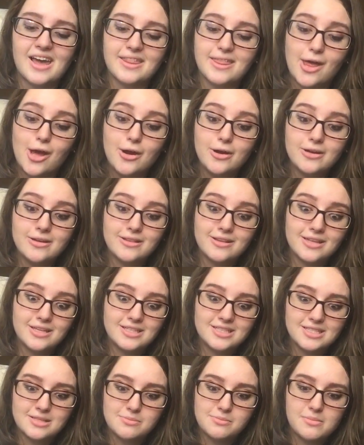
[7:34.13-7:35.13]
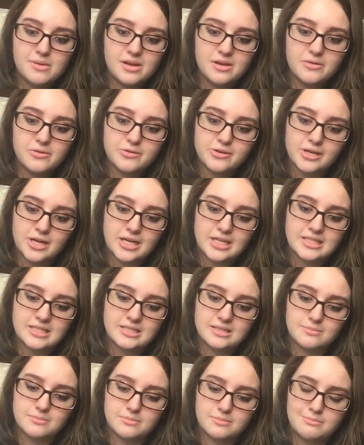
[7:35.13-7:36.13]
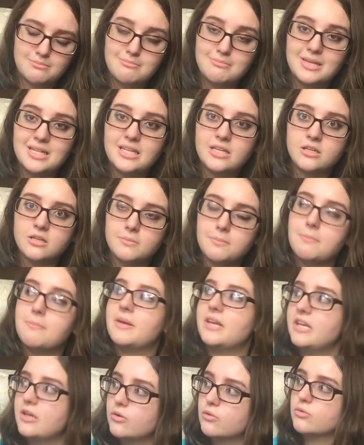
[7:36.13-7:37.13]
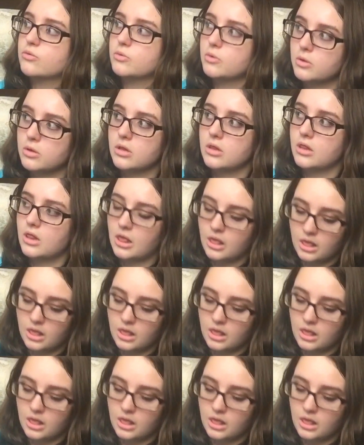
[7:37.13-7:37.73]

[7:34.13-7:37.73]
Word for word: I thought it said mineralized, min, mineral.